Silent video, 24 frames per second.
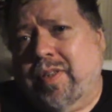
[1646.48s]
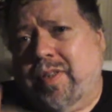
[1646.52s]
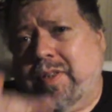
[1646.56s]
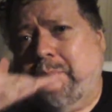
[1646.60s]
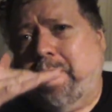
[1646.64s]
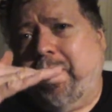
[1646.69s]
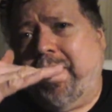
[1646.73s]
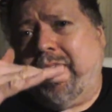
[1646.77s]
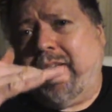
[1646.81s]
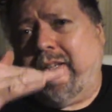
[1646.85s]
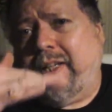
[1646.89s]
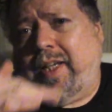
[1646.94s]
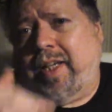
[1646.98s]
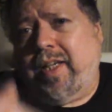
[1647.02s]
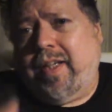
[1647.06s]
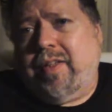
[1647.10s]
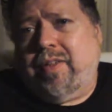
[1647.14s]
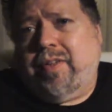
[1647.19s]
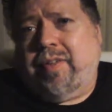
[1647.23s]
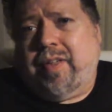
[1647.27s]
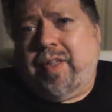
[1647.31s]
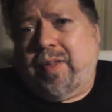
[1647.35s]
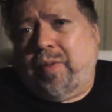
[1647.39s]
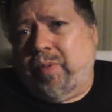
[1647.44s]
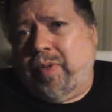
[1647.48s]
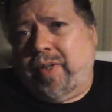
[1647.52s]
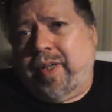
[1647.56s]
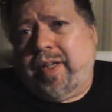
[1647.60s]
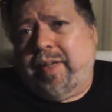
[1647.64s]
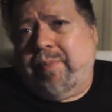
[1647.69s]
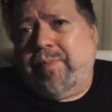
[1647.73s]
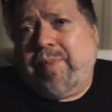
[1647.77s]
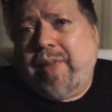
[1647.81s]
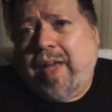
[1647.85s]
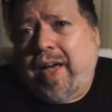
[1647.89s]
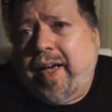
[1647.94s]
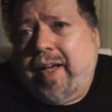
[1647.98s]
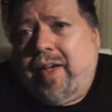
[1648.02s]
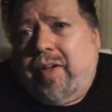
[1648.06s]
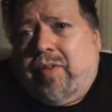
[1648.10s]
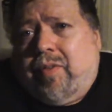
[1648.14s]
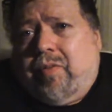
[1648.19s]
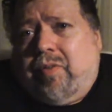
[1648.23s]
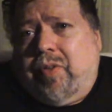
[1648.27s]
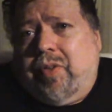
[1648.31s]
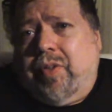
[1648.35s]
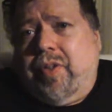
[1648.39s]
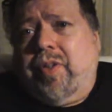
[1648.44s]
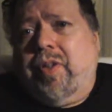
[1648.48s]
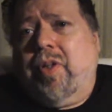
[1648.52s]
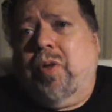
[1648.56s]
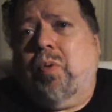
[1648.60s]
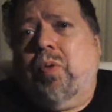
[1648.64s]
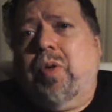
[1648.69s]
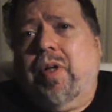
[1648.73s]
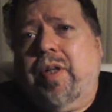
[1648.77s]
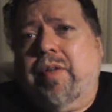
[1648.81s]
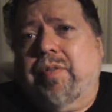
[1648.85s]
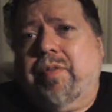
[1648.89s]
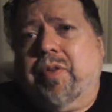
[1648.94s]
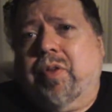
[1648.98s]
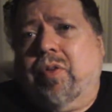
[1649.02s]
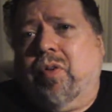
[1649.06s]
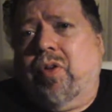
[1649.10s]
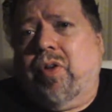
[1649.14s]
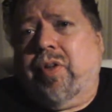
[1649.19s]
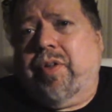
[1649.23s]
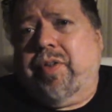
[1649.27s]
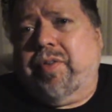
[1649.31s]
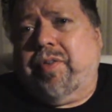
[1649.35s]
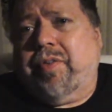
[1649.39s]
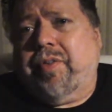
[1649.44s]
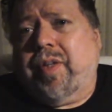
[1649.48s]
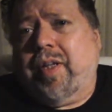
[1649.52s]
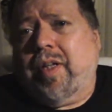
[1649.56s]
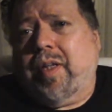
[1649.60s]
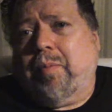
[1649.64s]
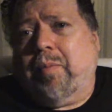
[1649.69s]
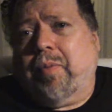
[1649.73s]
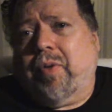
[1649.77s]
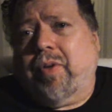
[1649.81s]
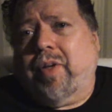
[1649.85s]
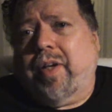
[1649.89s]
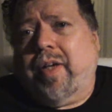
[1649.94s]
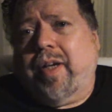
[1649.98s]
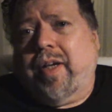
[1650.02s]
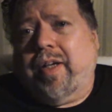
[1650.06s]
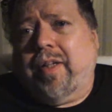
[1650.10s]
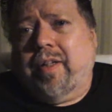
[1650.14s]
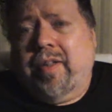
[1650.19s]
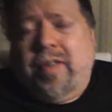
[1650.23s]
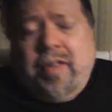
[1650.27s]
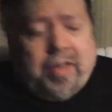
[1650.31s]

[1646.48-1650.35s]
Big cans, anyway. I don't really know if they're all the same or not.